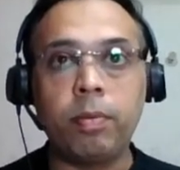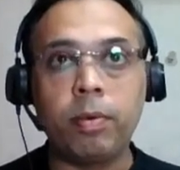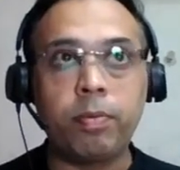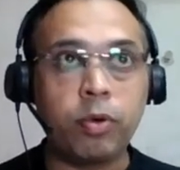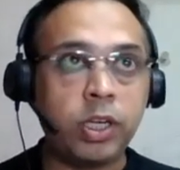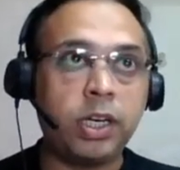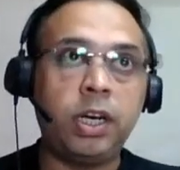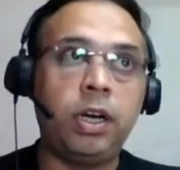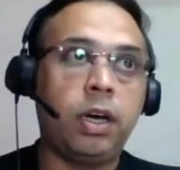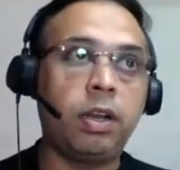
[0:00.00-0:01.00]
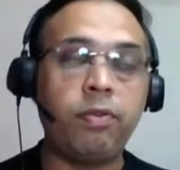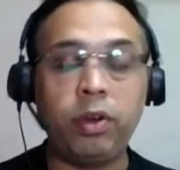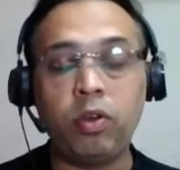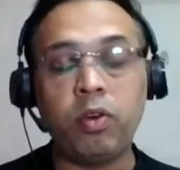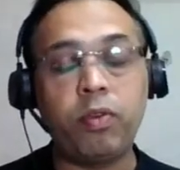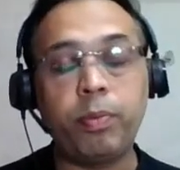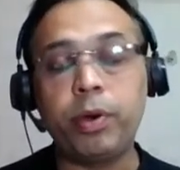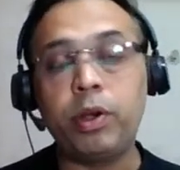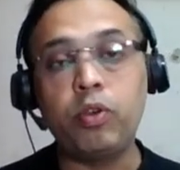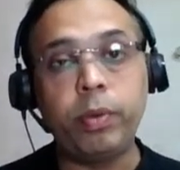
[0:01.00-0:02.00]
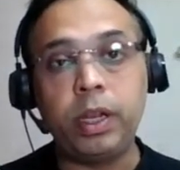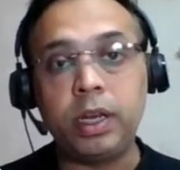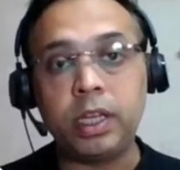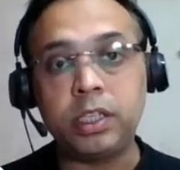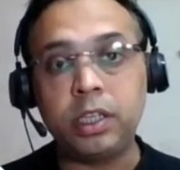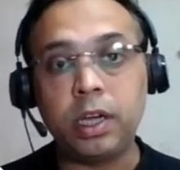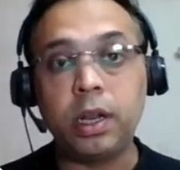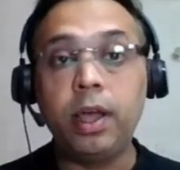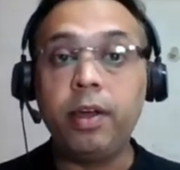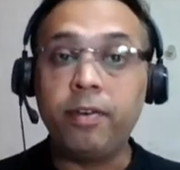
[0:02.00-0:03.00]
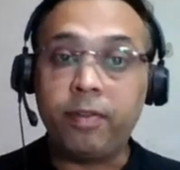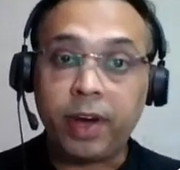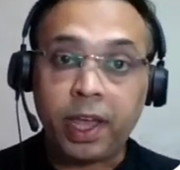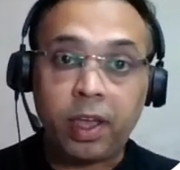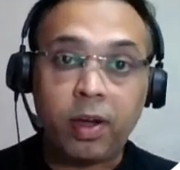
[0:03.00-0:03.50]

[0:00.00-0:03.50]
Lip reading: projected a revenue of 1.2 million next year, why?